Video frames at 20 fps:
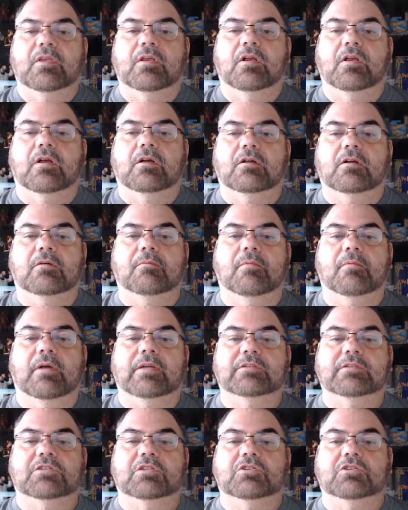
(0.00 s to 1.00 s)
I
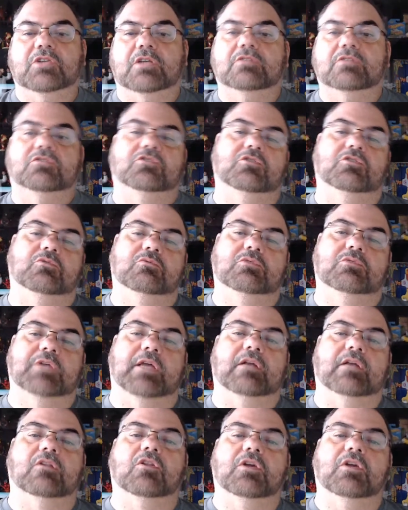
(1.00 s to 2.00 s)
suggest you
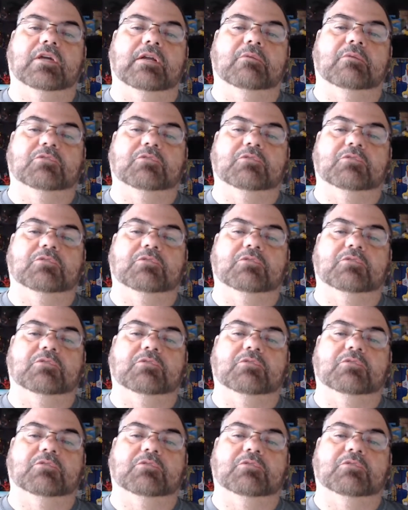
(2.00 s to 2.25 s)
take a look at it.